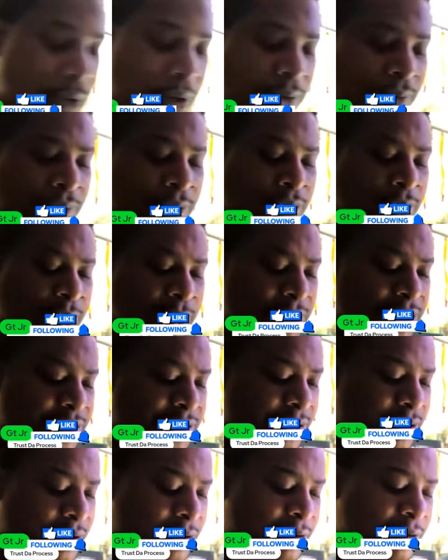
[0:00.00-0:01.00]
wrote a piece
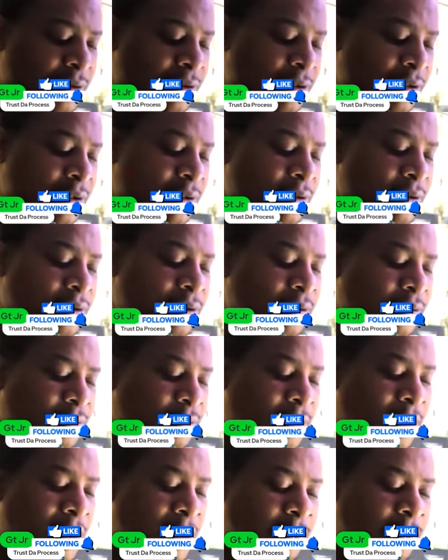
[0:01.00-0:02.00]
of.
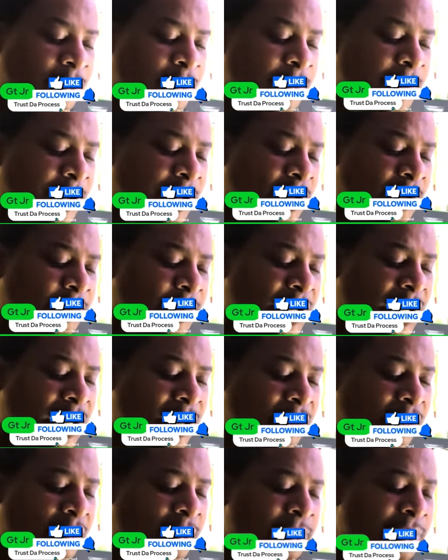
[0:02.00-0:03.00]
I wrote my number
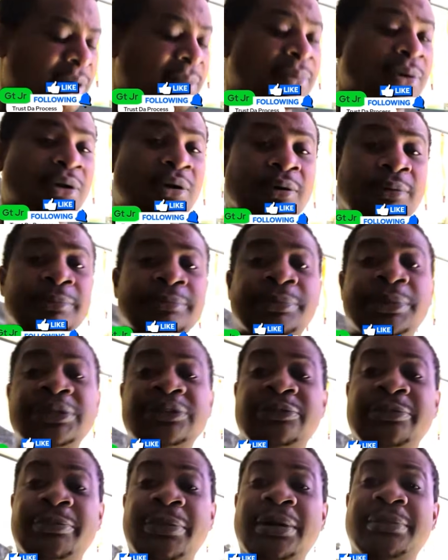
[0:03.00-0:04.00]
down on piece
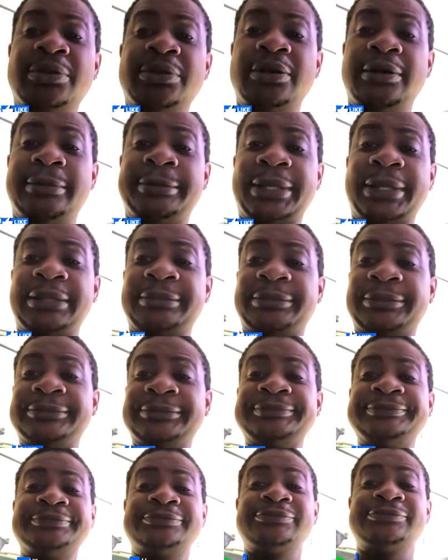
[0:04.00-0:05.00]
of bubblegum paper.
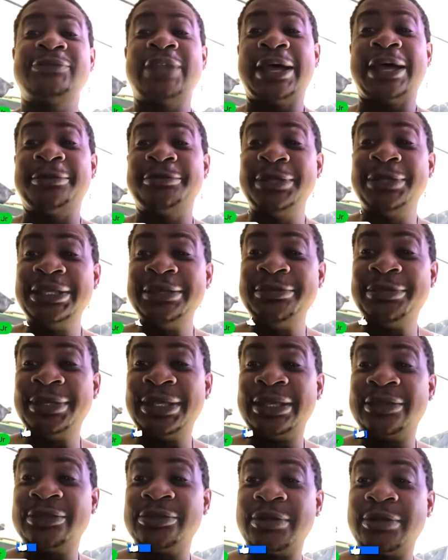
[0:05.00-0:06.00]
Now, me
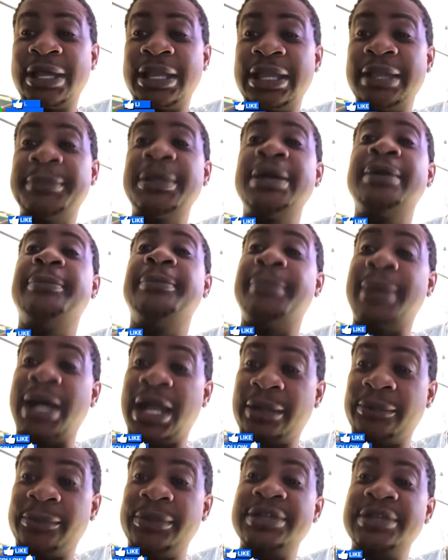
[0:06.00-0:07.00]
being who I am, my
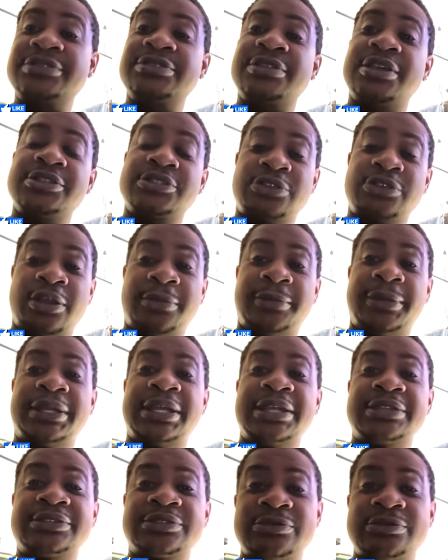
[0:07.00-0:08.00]
Renaissance grandma.
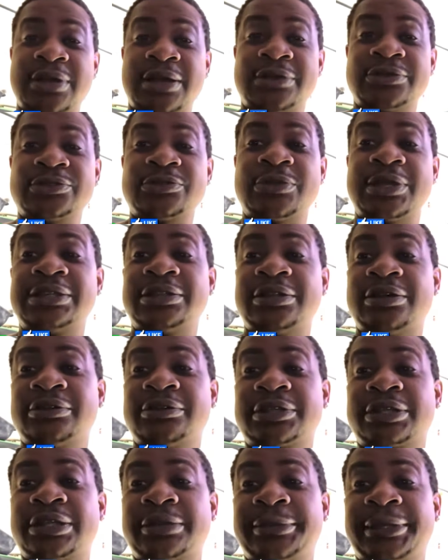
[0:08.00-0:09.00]
That's who I was waiting on to
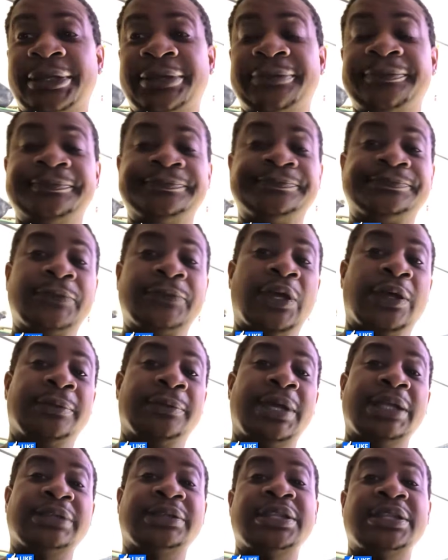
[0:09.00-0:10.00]
come in.
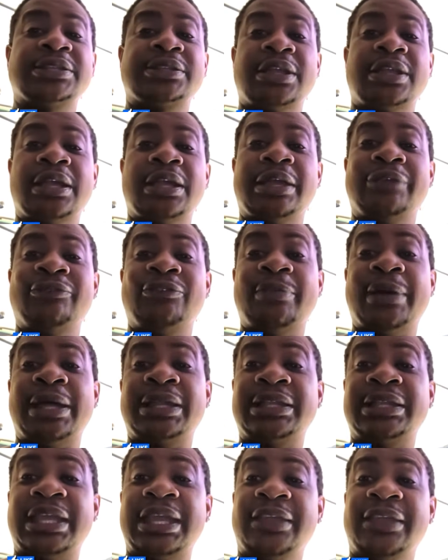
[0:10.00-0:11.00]
I think everybody
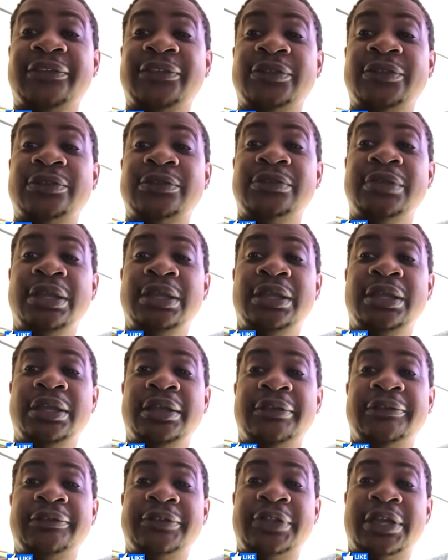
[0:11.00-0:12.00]
gave you
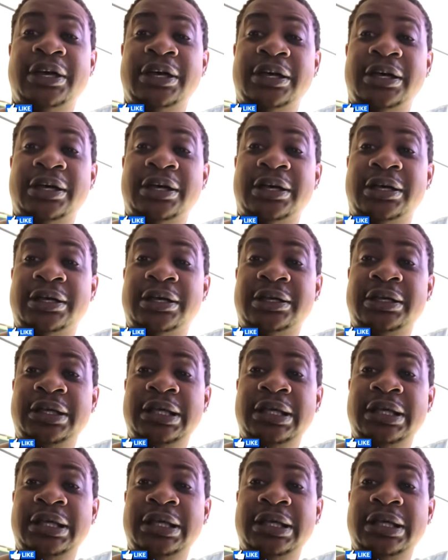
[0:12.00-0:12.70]
the